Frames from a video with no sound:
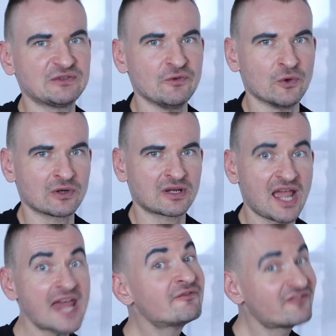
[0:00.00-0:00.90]
it work,
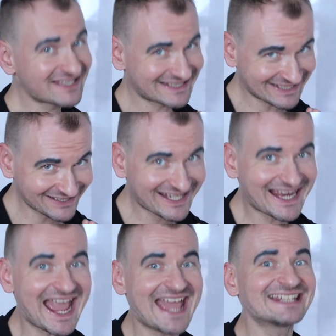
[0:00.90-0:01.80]
and we still
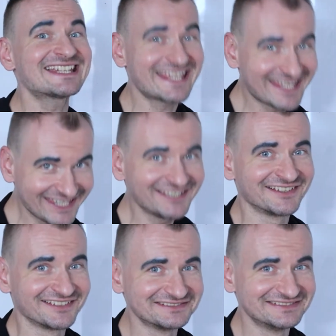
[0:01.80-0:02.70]
can
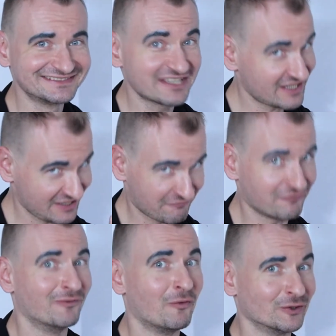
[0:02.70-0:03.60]
kill if
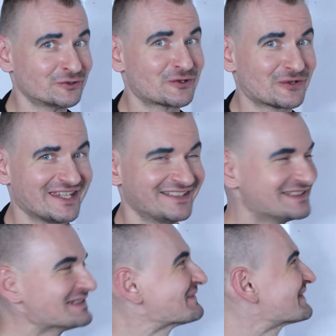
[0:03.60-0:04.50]
we want to
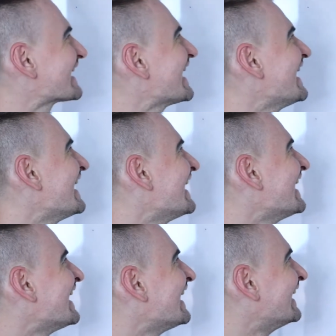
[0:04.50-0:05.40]
kill.
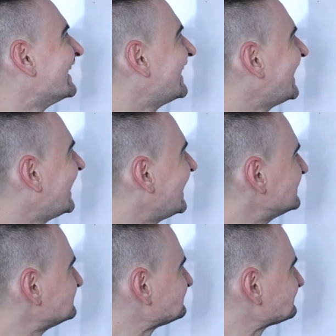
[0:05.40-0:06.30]

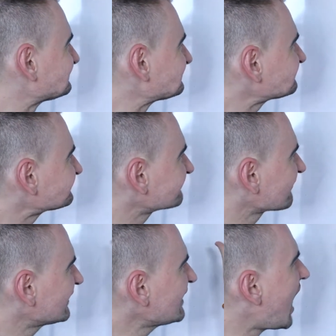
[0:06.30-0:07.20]
Um,
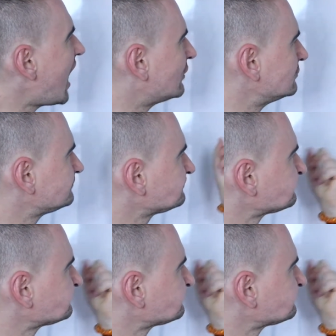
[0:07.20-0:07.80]
now,